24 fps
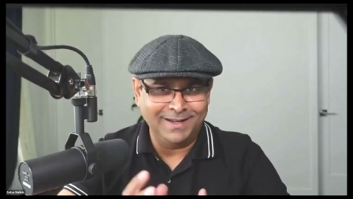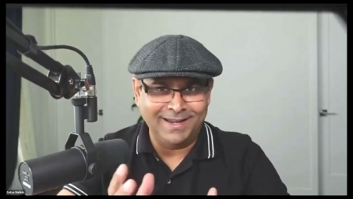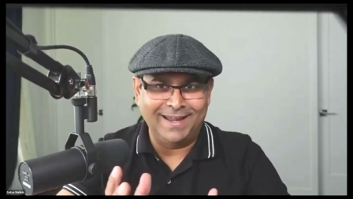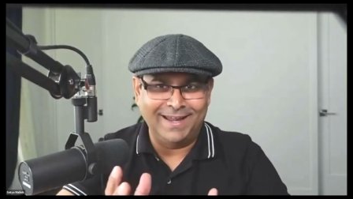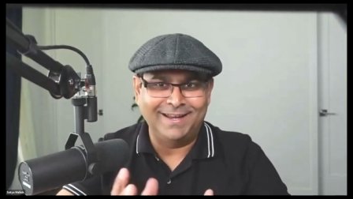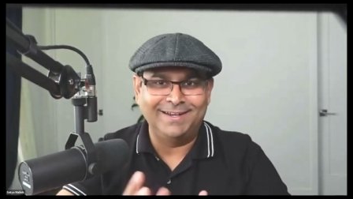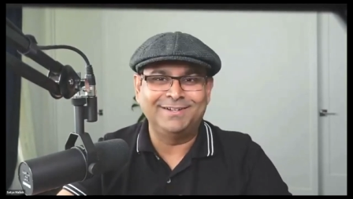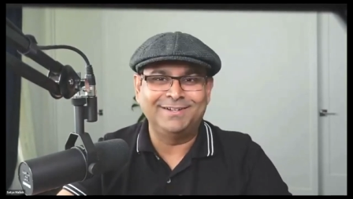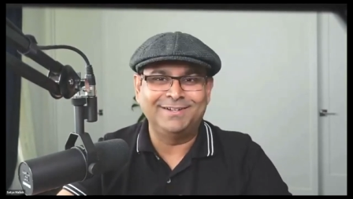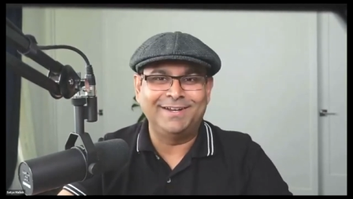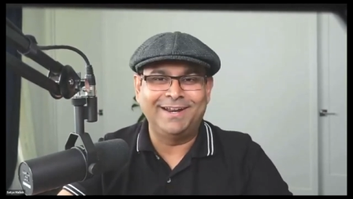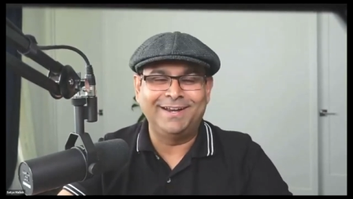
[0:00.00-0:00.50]

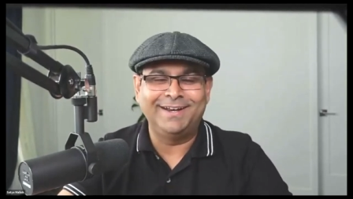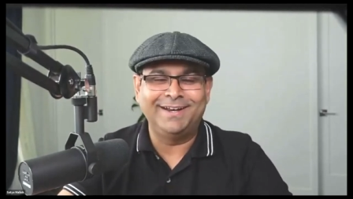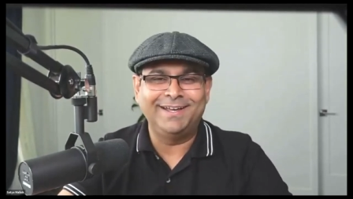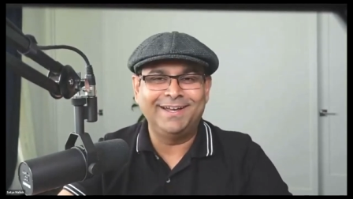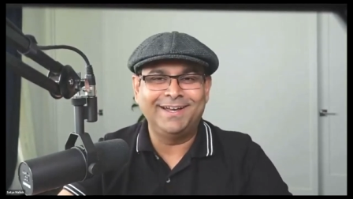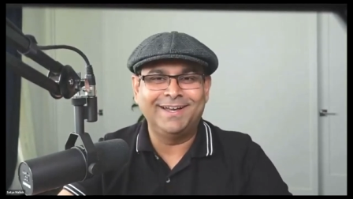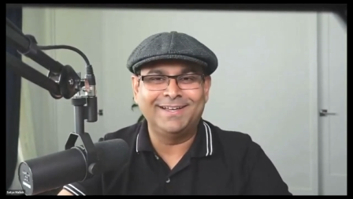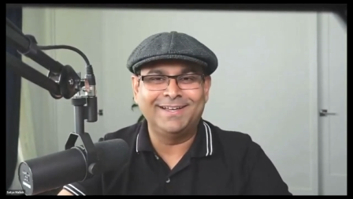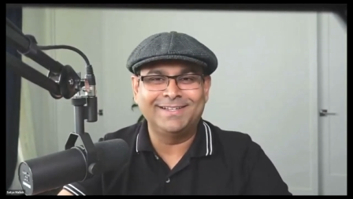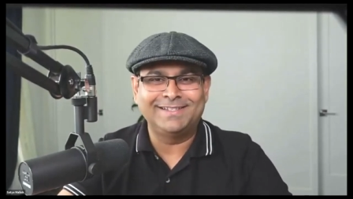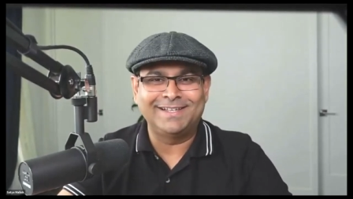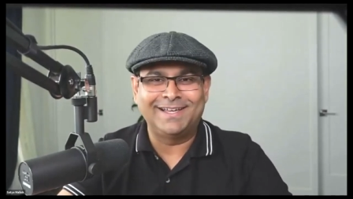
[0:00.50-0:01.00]

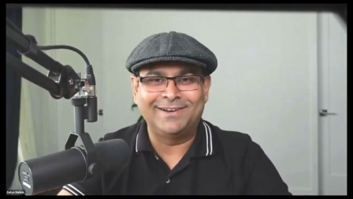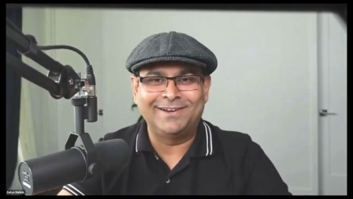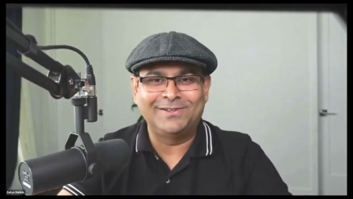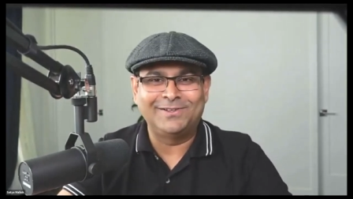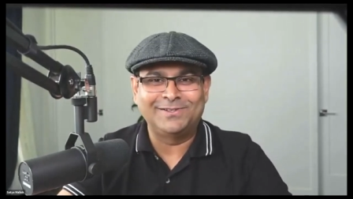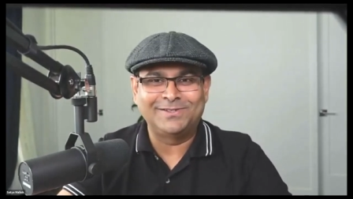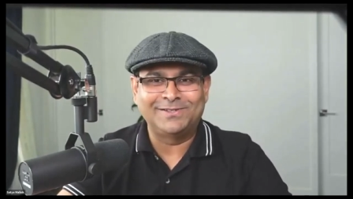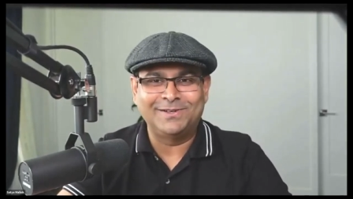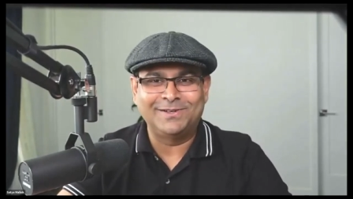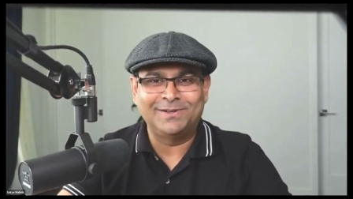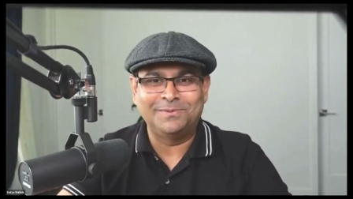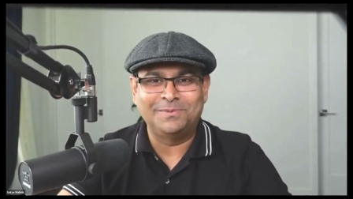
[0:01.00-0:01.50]
entertaining us and
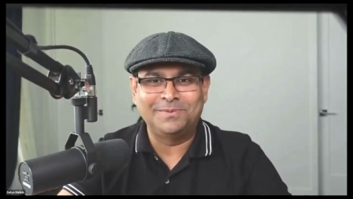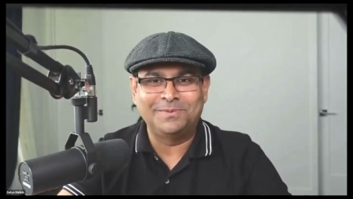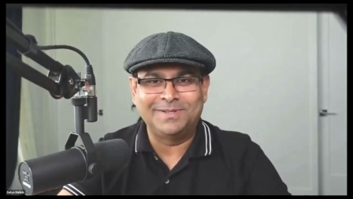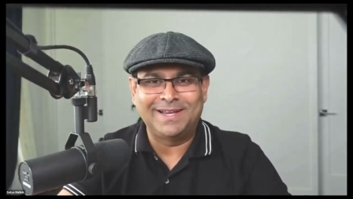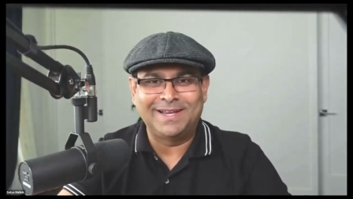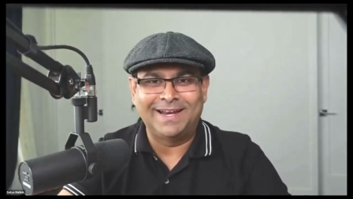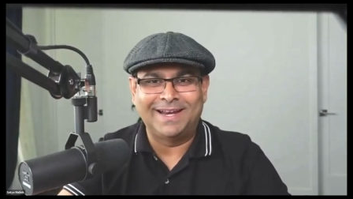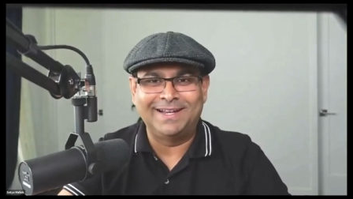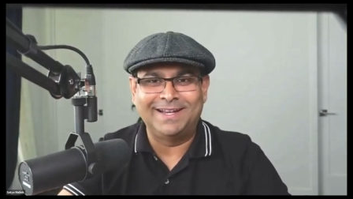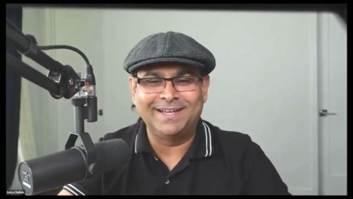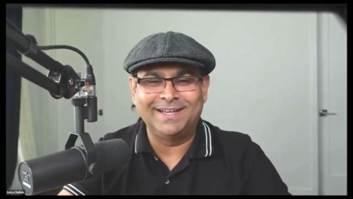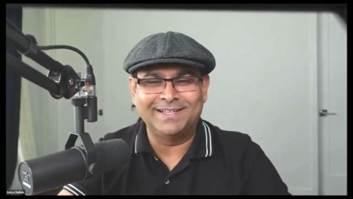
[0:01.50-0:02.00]
also
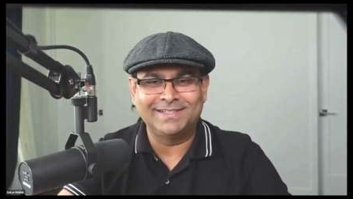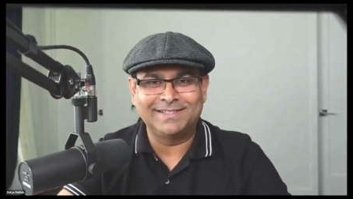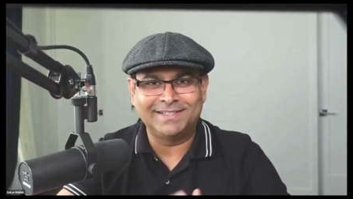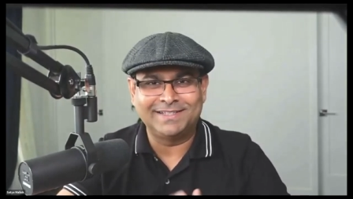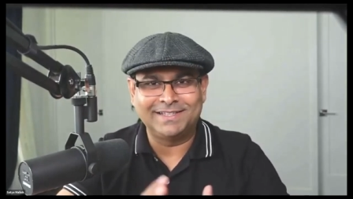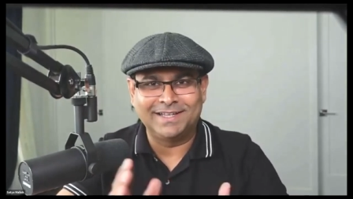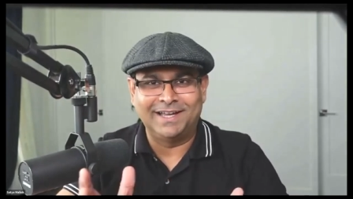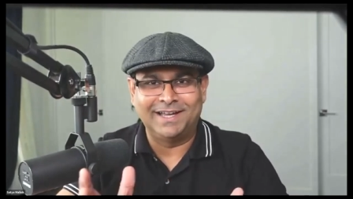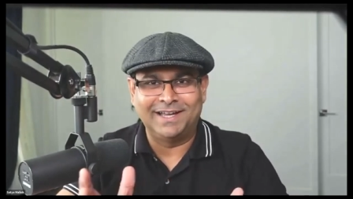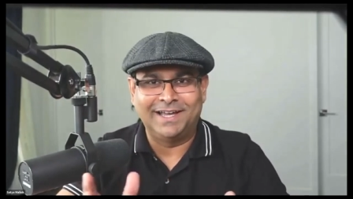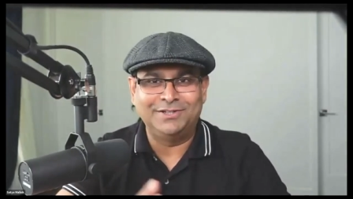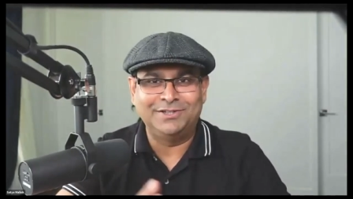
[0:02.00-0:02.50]
telling us,
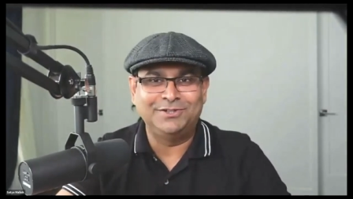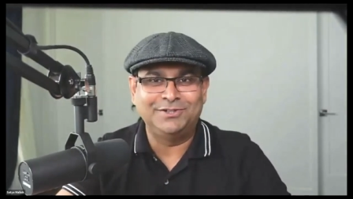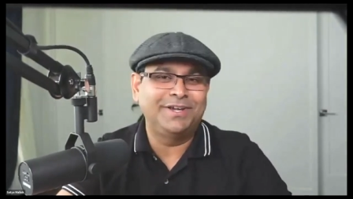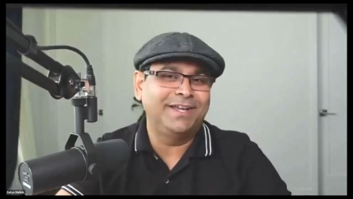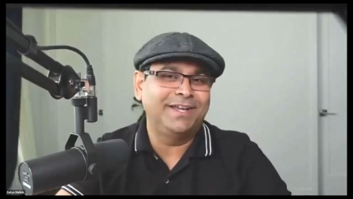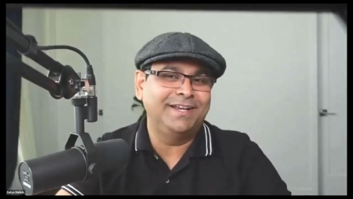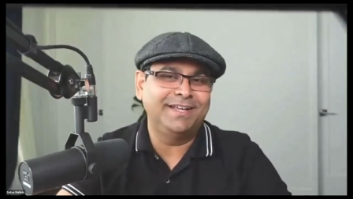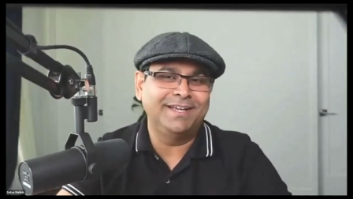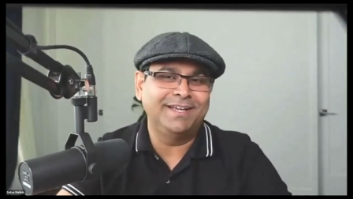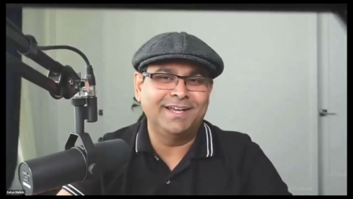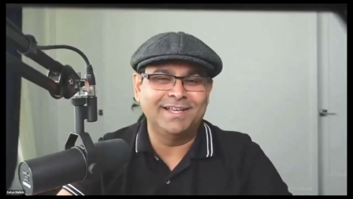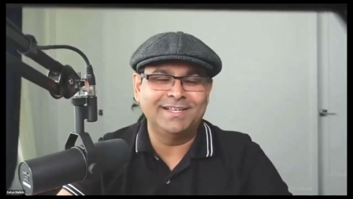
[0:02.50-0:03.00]

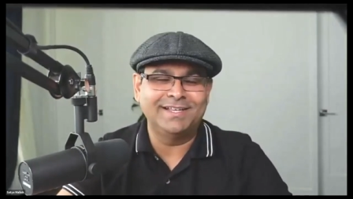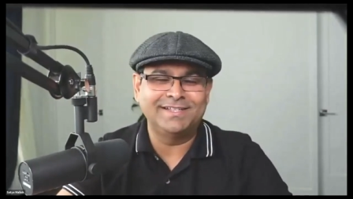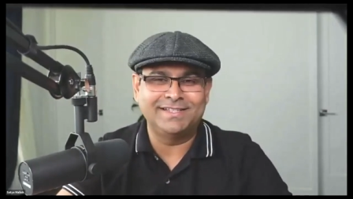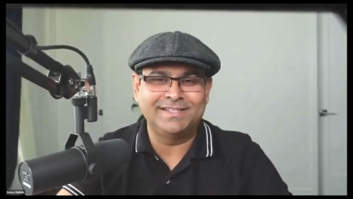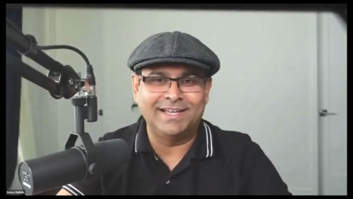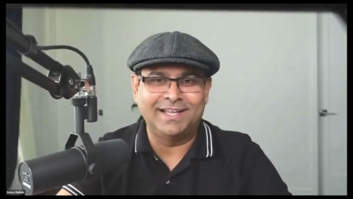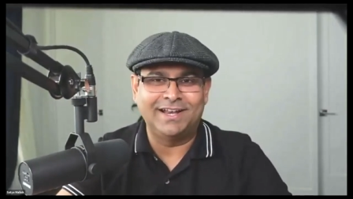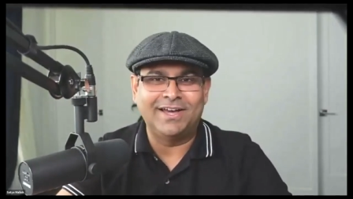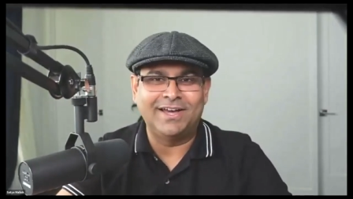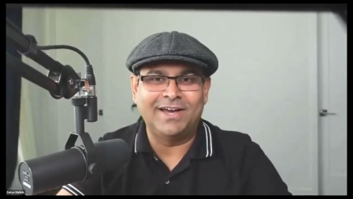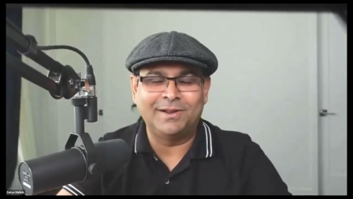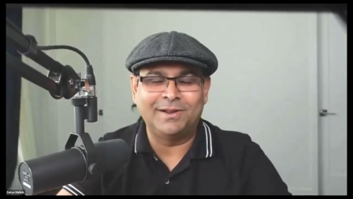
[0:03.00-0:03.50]
educating us
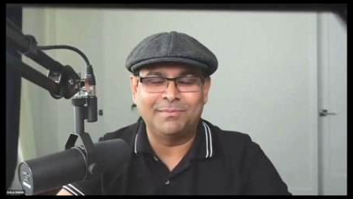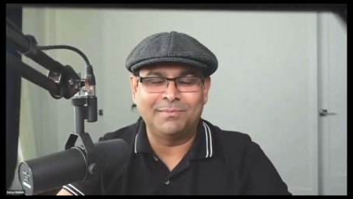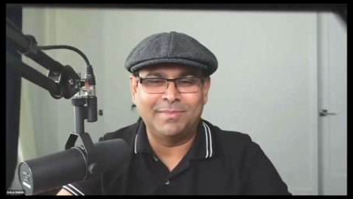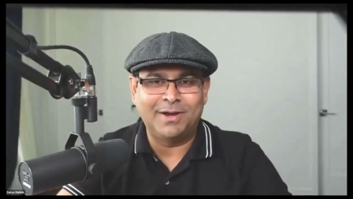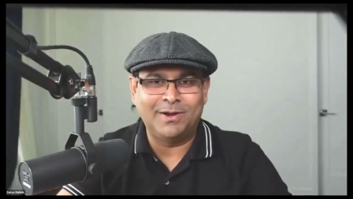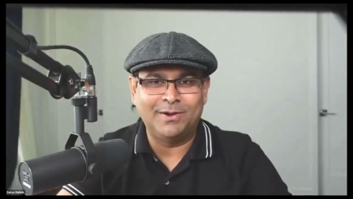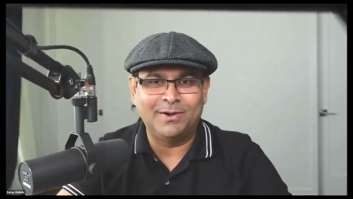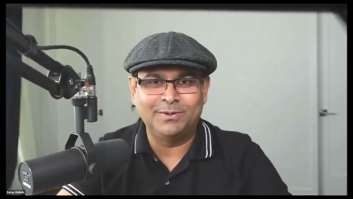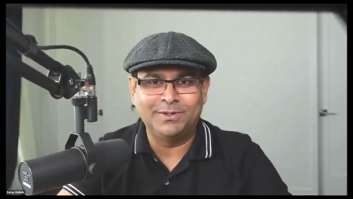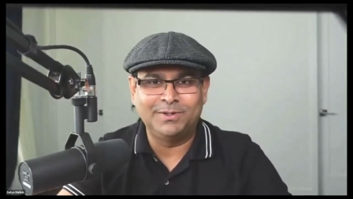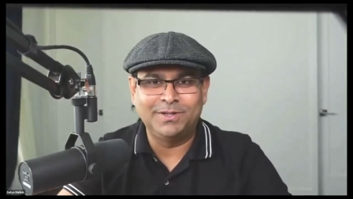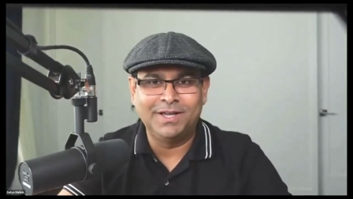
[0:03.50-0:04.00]
a lot
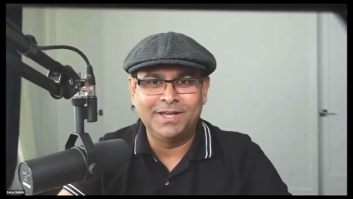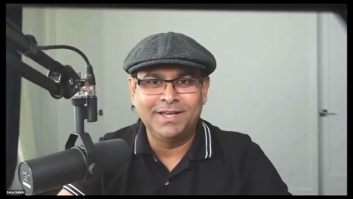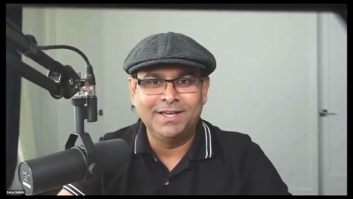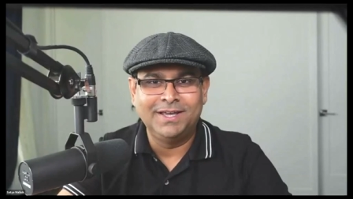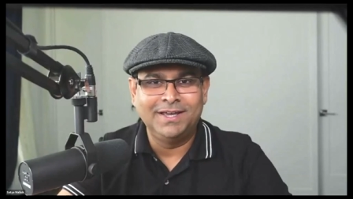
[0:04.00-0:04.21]
about